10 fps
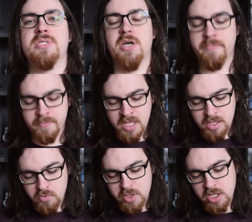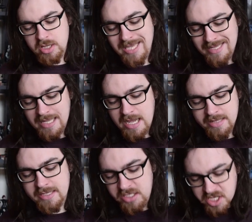So we're going to lead in that,
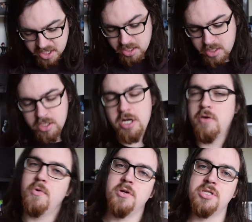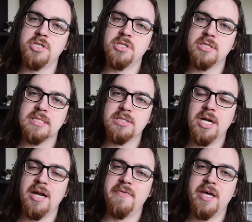and then, yeah, you're going to go watch straight
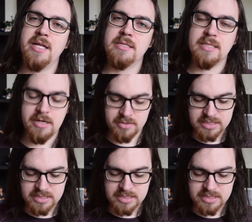after that Star Wars.